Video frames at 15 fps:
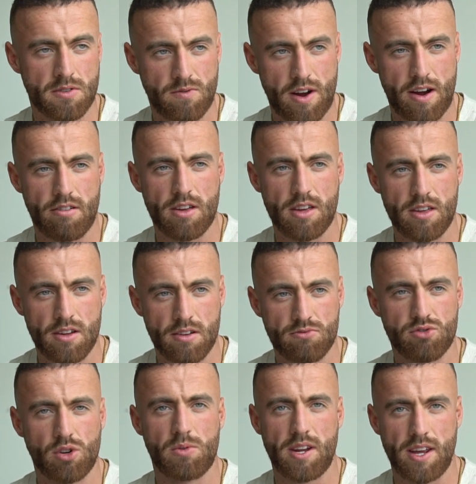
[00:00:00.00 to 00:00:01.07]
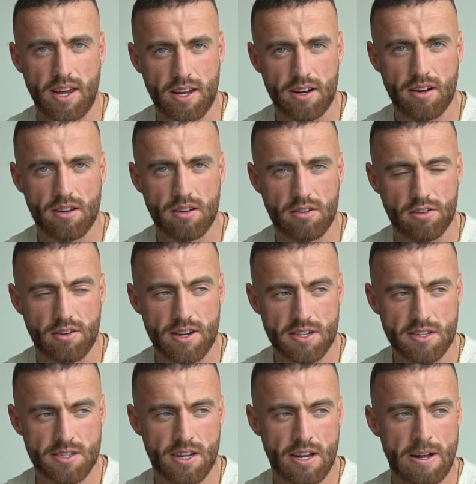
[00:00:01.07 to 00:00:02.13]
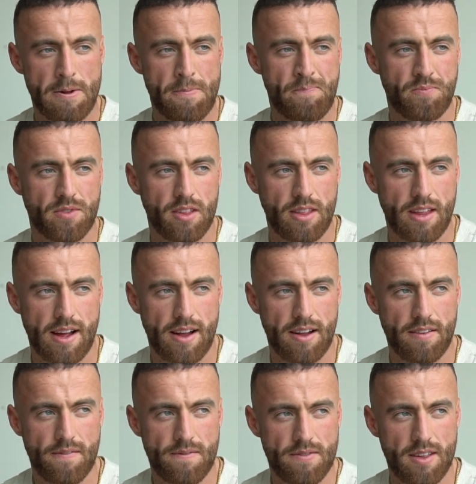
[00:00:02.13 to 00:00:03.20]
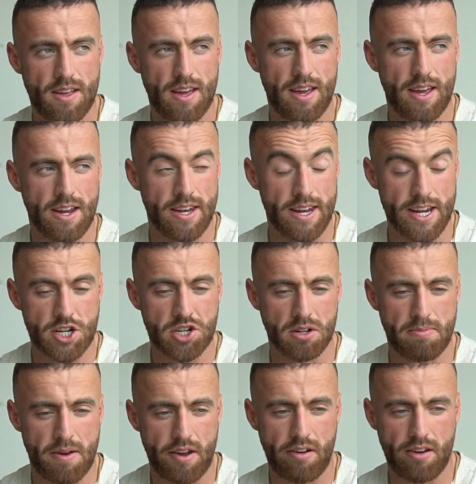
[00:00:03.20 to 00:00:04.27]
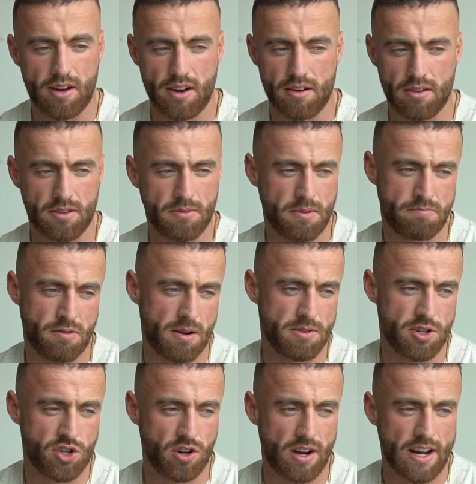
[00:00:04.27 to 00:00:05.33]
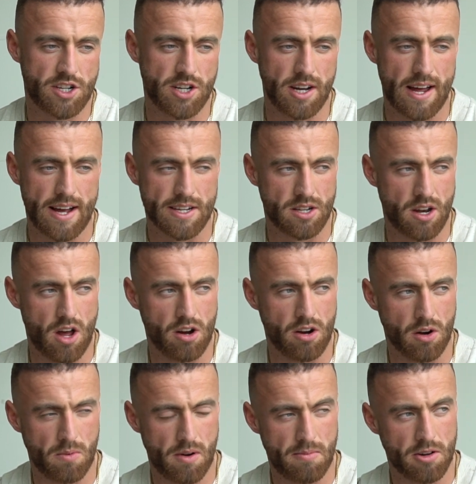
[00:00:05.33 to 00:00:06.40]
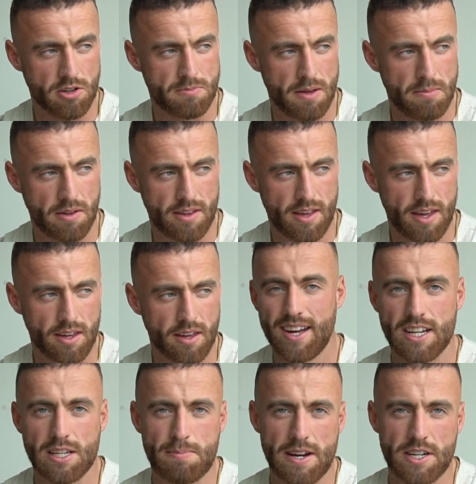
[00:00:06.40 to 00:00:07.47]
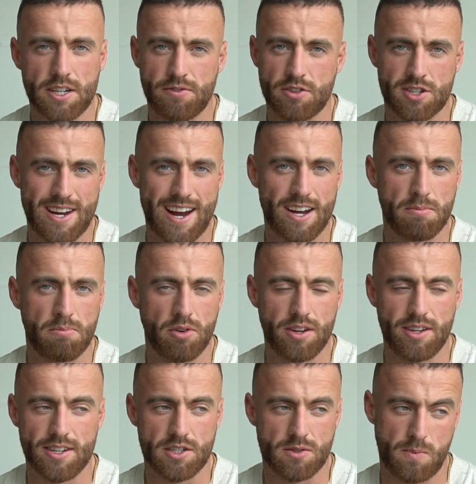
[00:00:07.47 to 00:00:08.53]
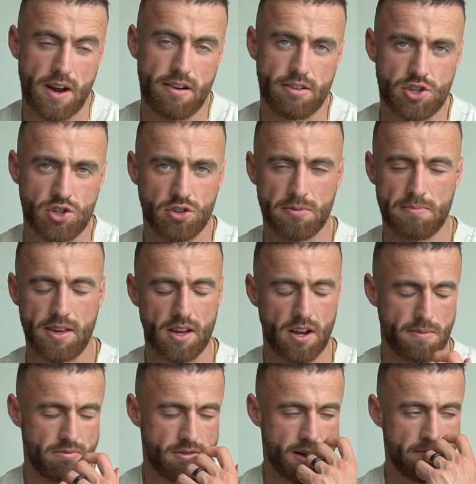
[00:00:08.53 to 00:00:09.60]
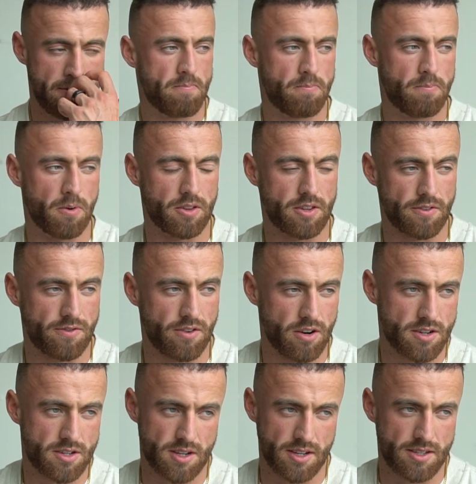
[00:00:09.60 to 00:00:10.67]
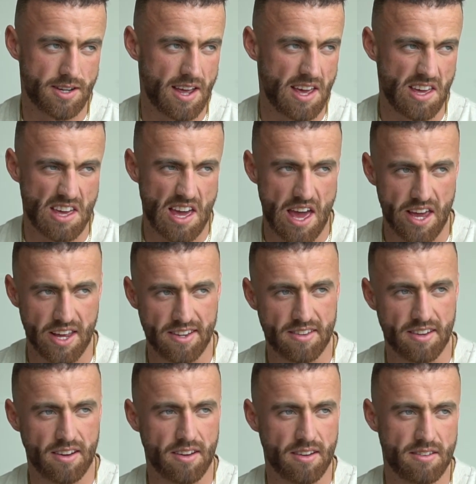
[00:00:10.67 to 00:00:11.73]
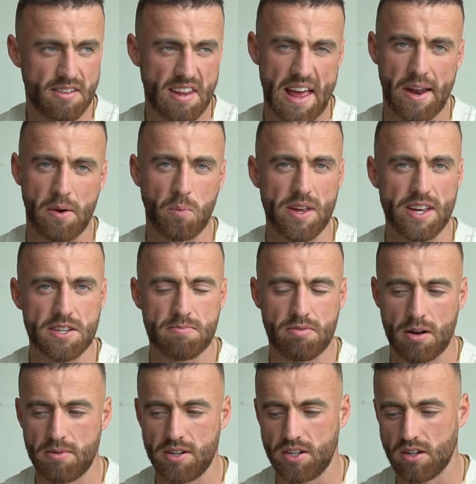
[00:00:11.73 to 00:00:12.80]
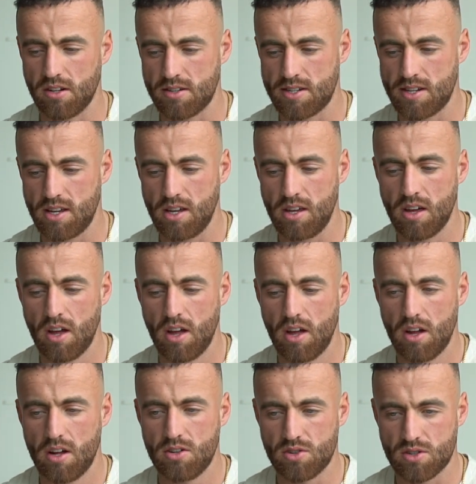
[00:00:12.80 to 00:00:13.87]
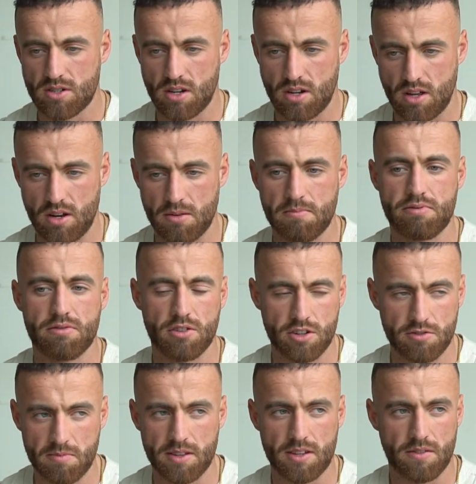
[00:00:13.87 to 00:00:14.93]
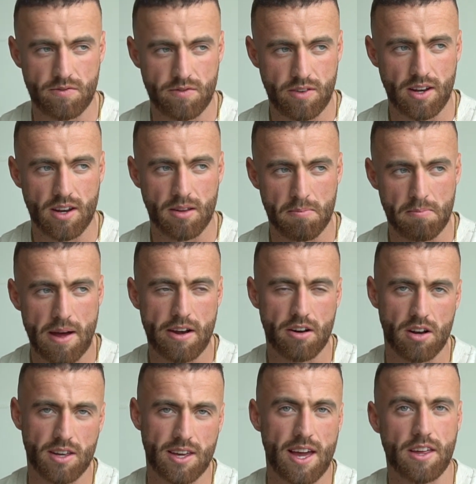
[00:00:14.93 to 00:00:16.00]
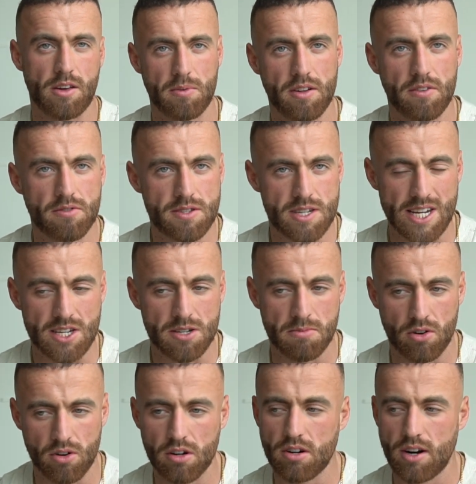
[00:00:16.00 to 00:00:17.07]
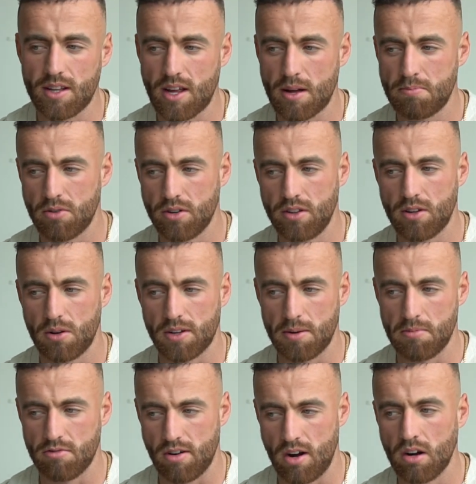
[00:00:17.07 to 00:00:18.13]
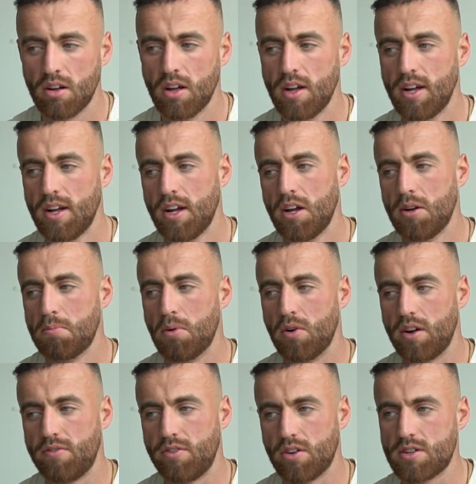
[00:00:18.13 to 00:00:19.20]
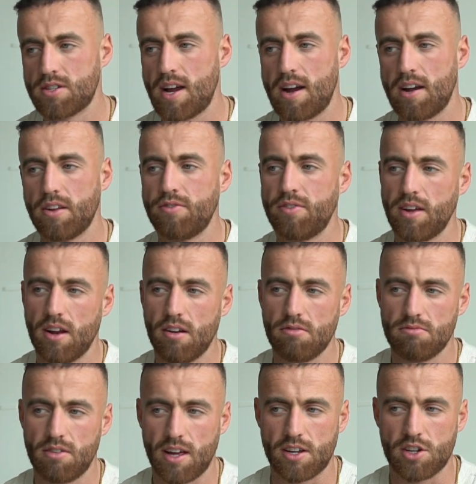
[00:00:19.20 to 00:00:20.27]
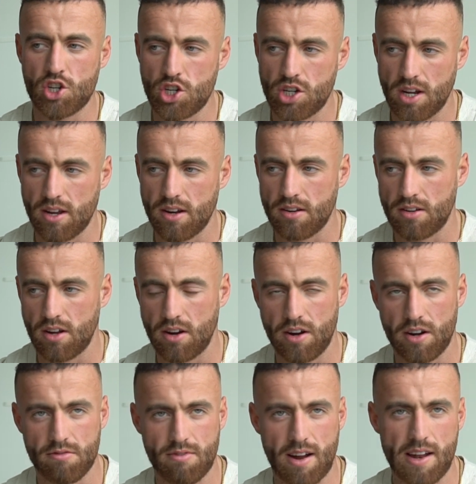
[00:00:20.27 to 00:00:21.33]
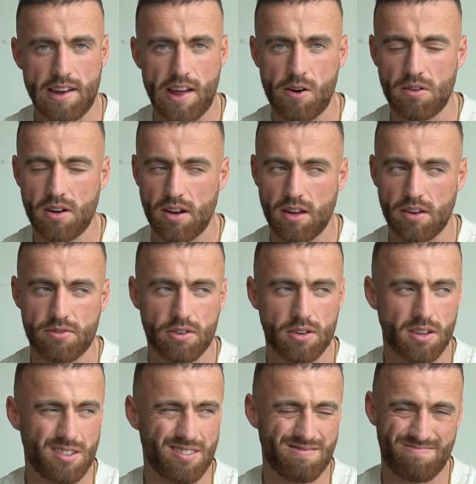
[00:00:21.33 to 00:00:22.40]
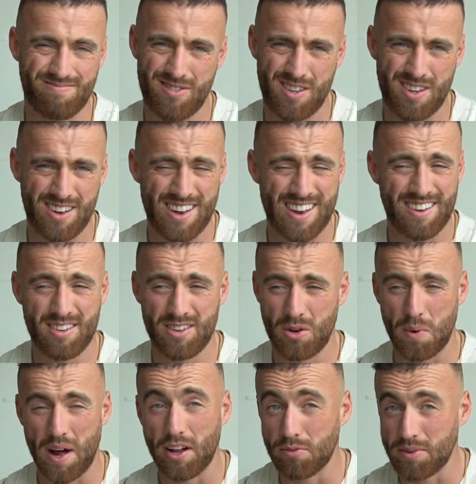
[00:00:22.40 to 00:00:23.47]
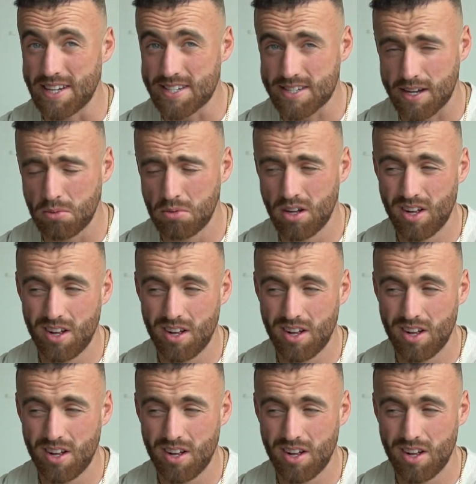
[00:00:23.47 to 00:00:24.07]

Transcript: very routine, and there is that initial period, and it probably should actually last longer than what most people think, especially if your starting point is where it should be on a prep. But the first, I'd say 8 to 10 weeks, probably you'll see just an improvement and feeling better. Like, yeah, you will see some hunger at that point, don't get me wrong, but if you're starting to feel like shit and tired and ran down at like fucking 12 weeks out,